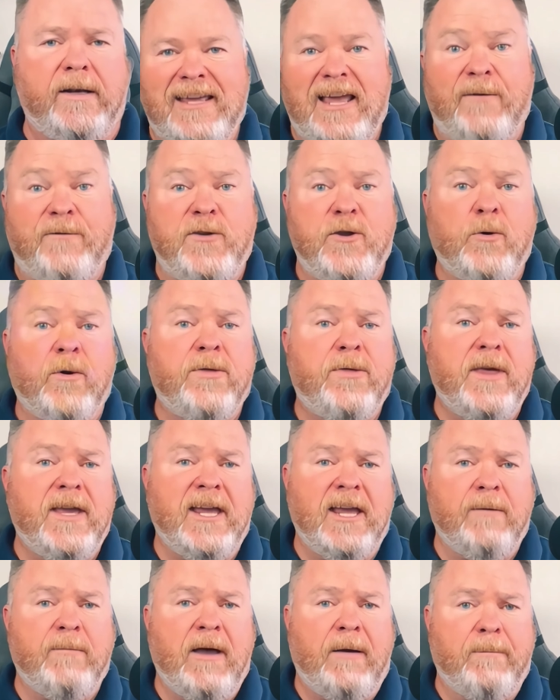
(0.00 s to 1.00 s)
If you're
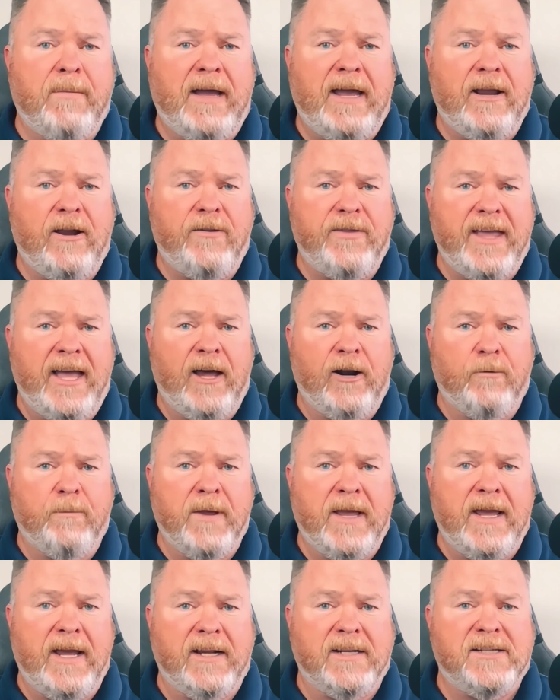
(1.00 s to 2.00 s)
thinking about buying on the Outer
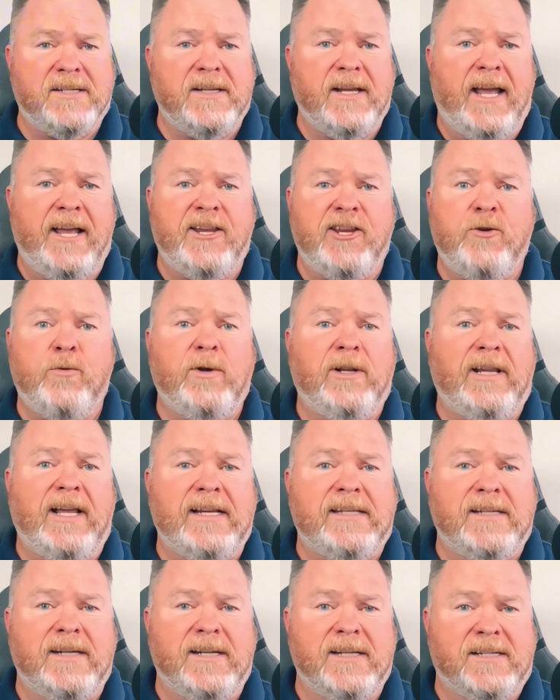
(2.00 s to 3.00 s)
Banks and you would
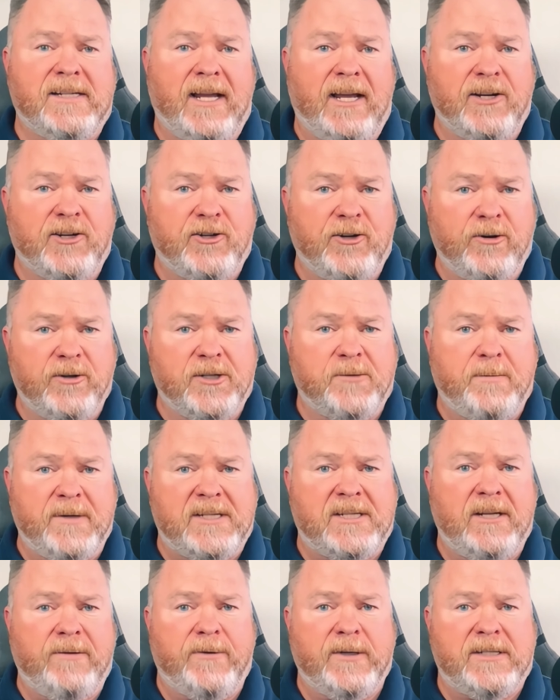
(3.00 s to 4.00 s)
like to discuss your
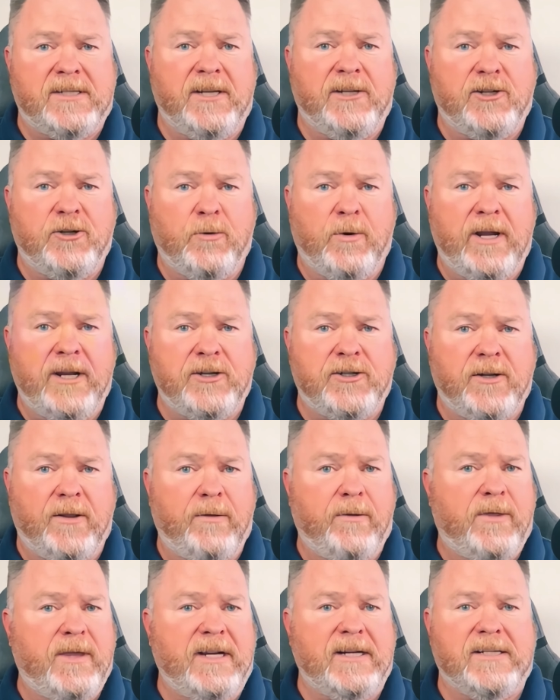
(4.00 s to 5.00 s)
specific
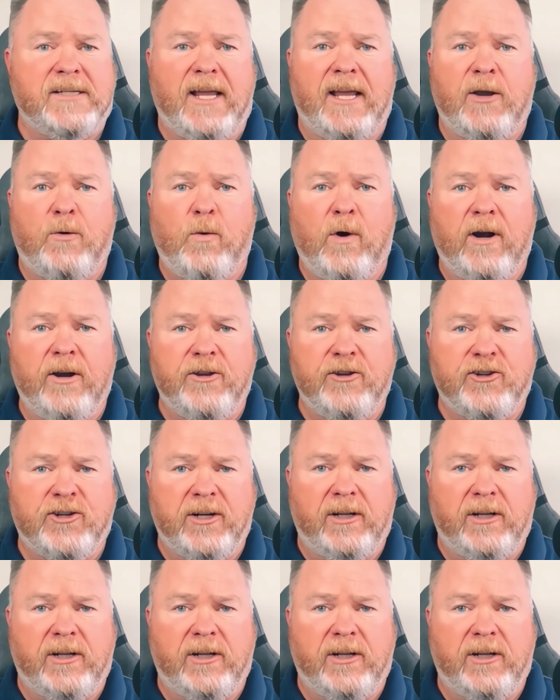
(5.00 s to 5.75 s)
situation, things like where you should